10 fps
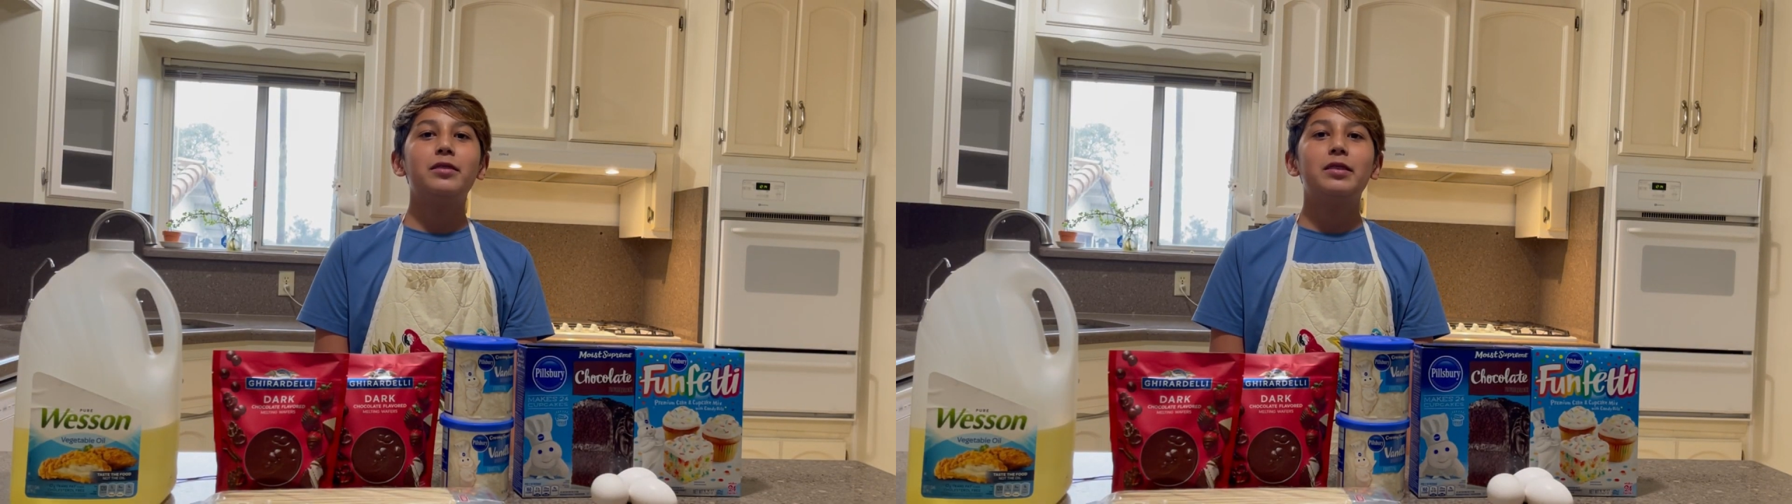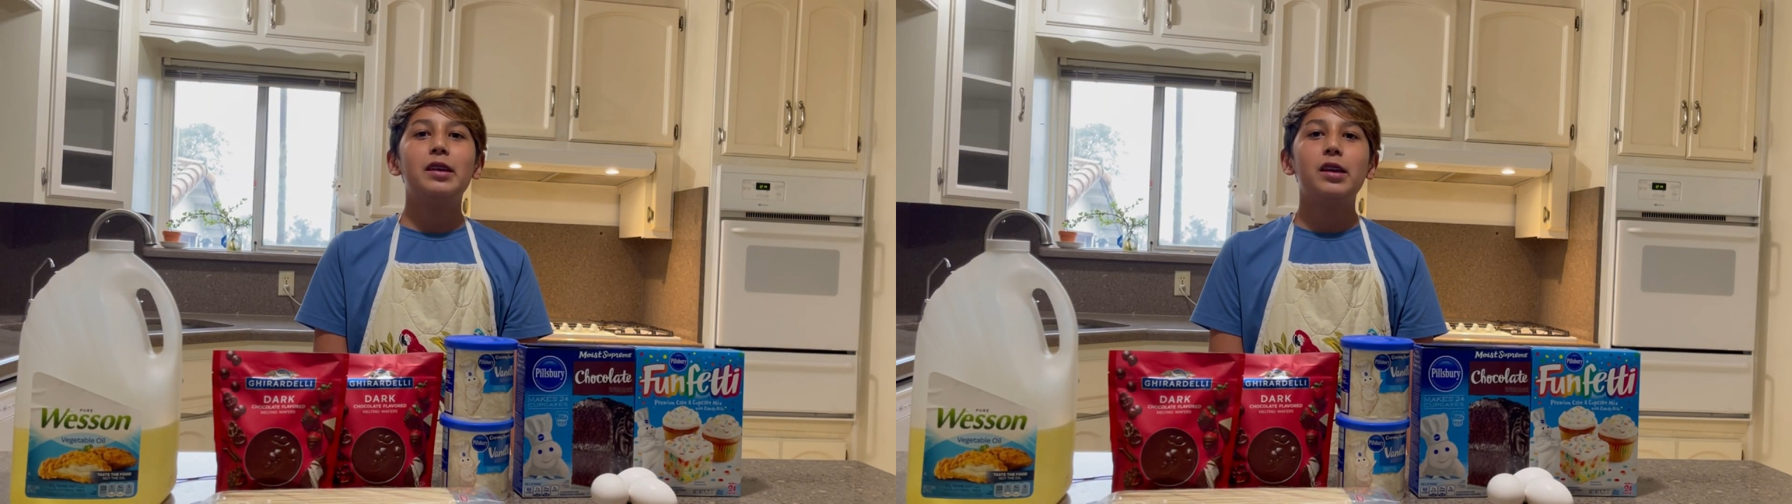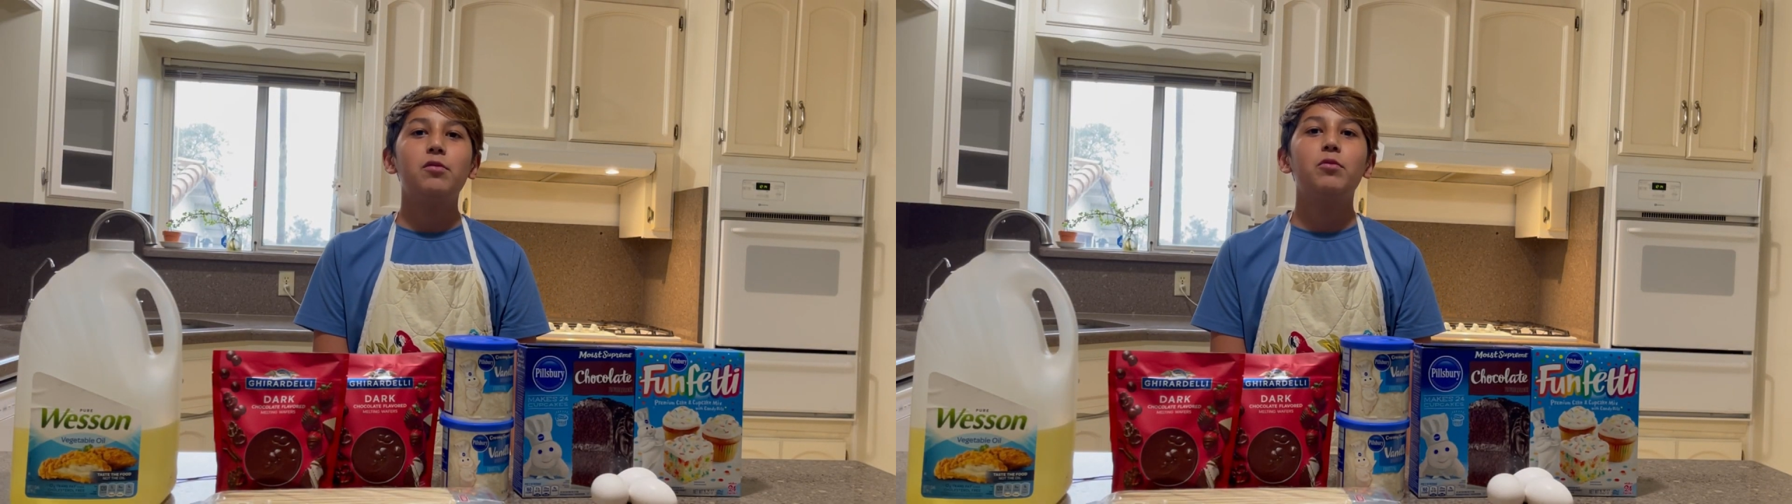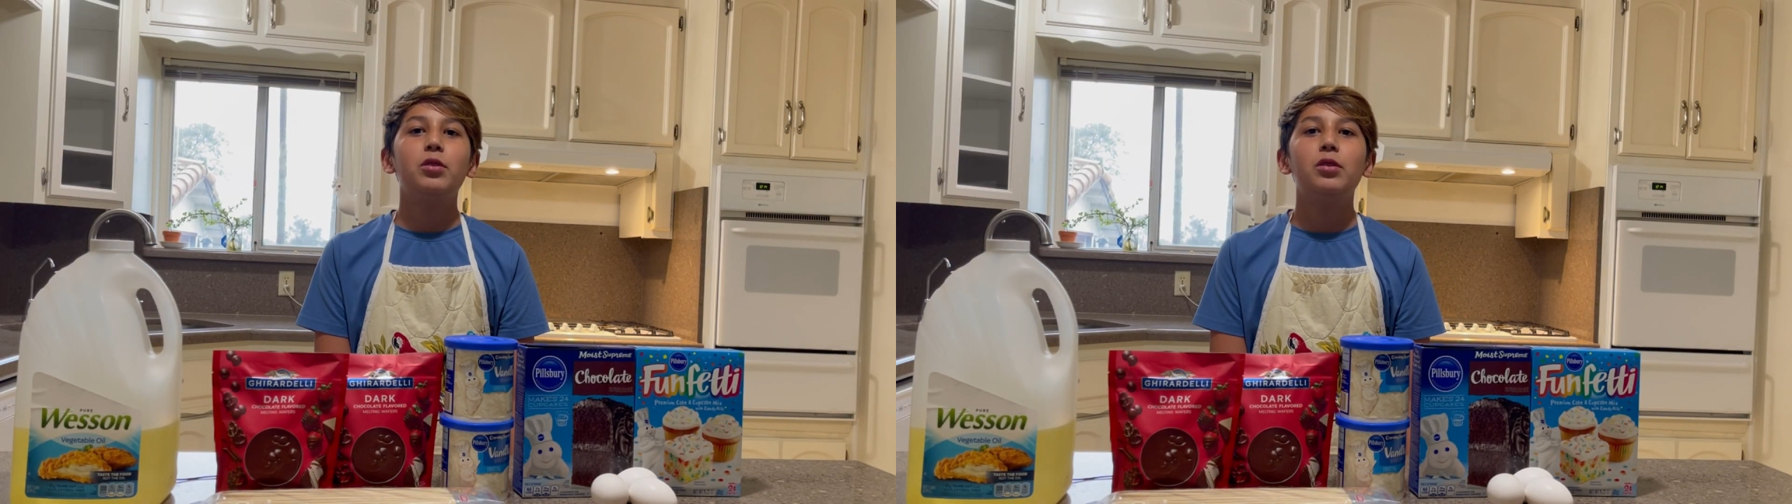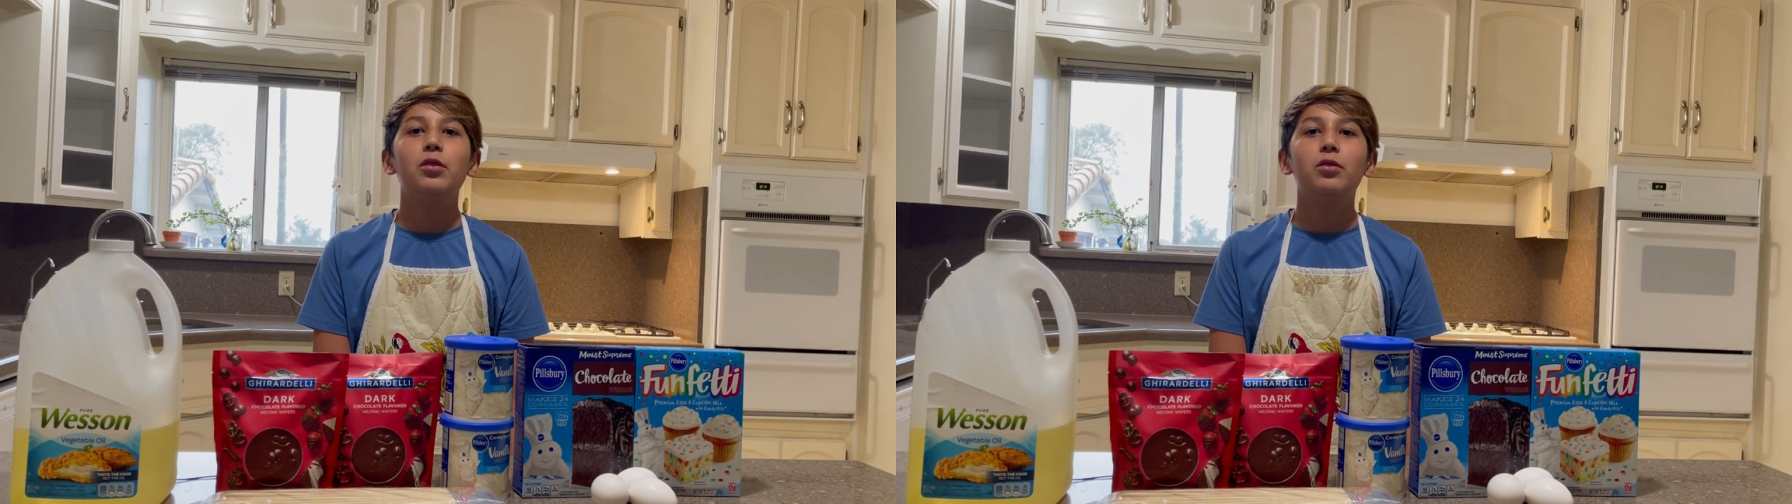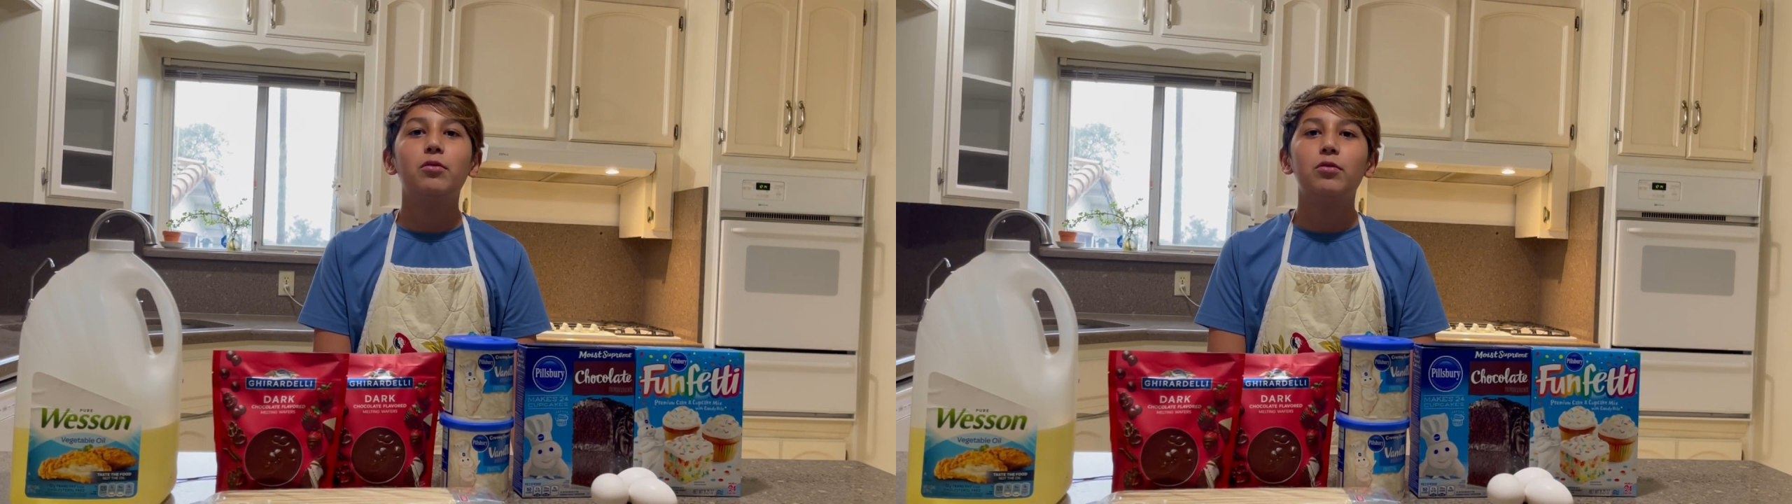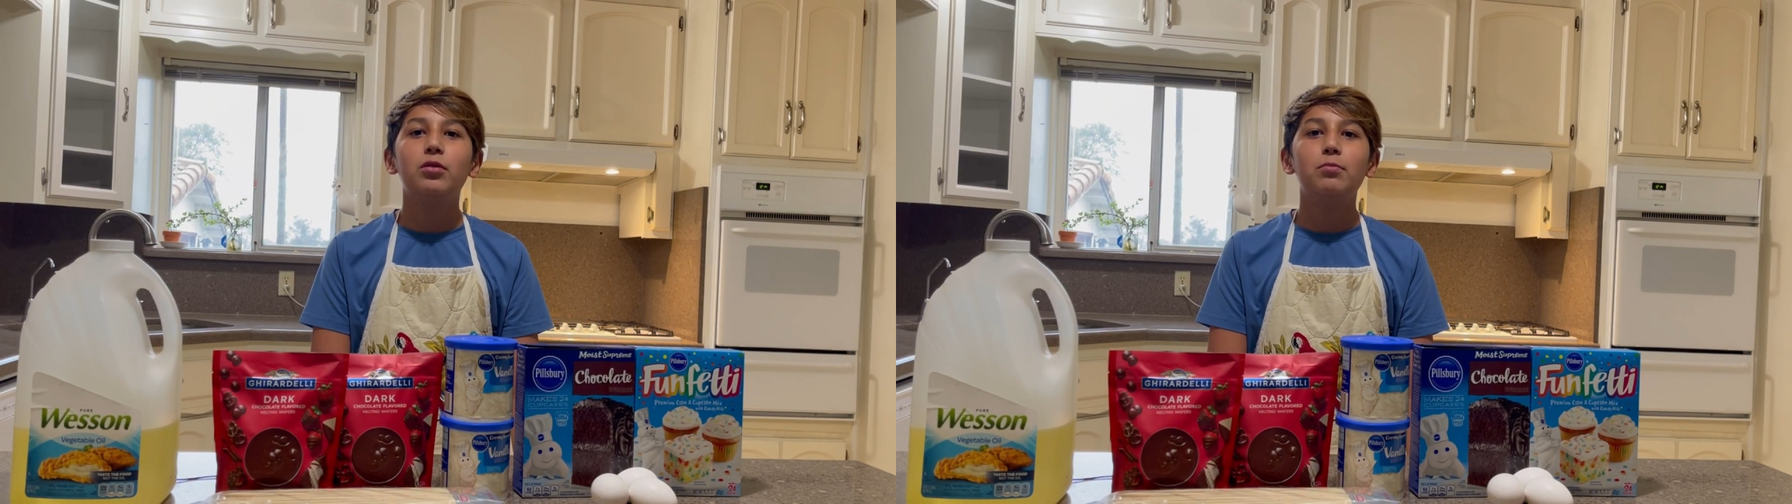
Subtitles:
today we are going to